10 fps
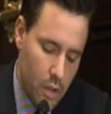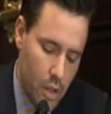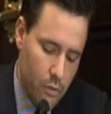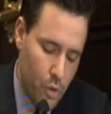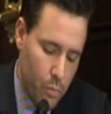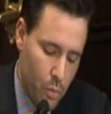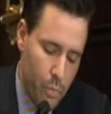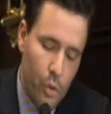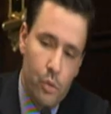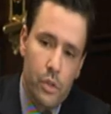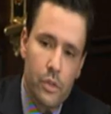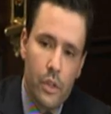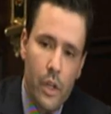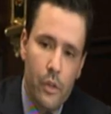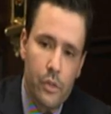the governor proposes
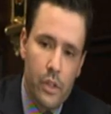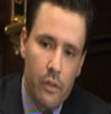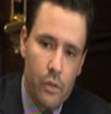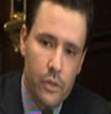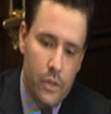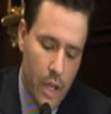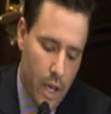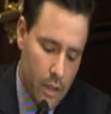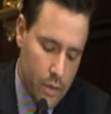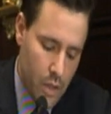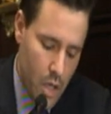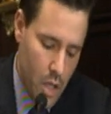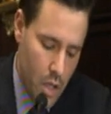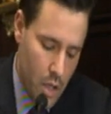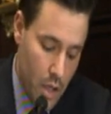another severance tax.
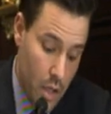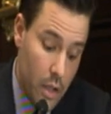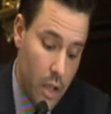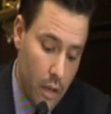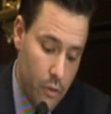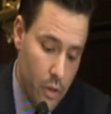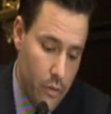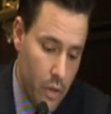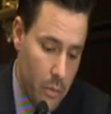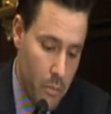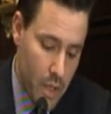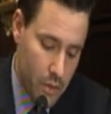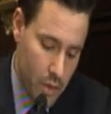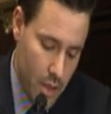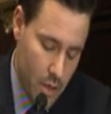And the governor even
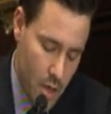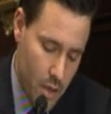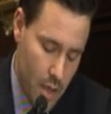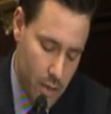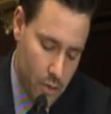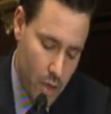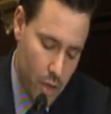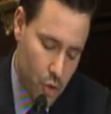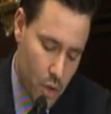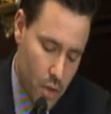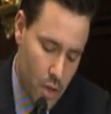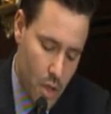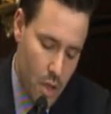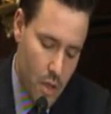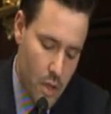admits in, the, in that section
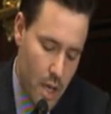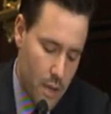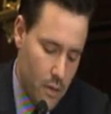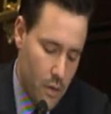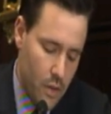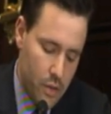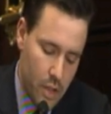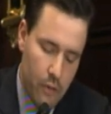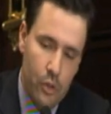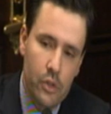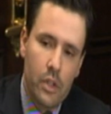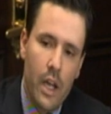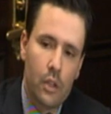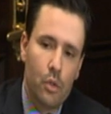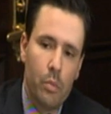that the severance
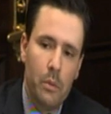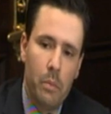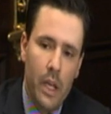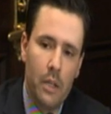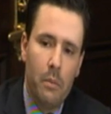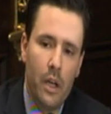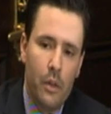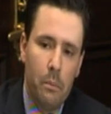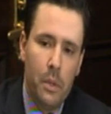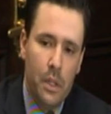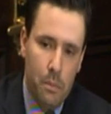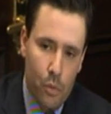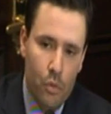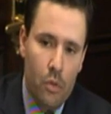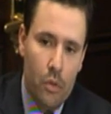tax will be paid by the
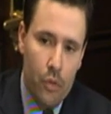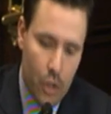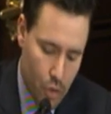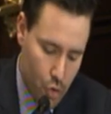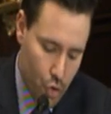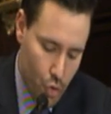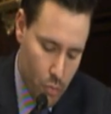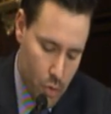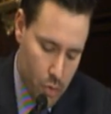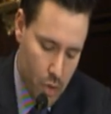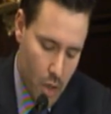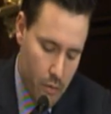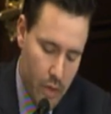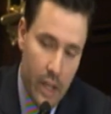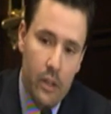people, the consumers
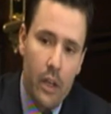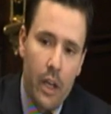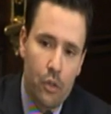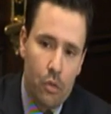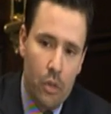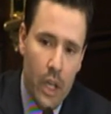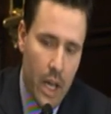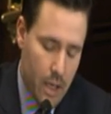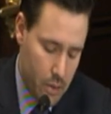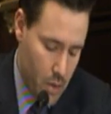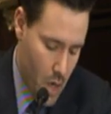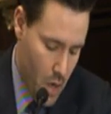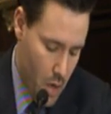of that natural gas.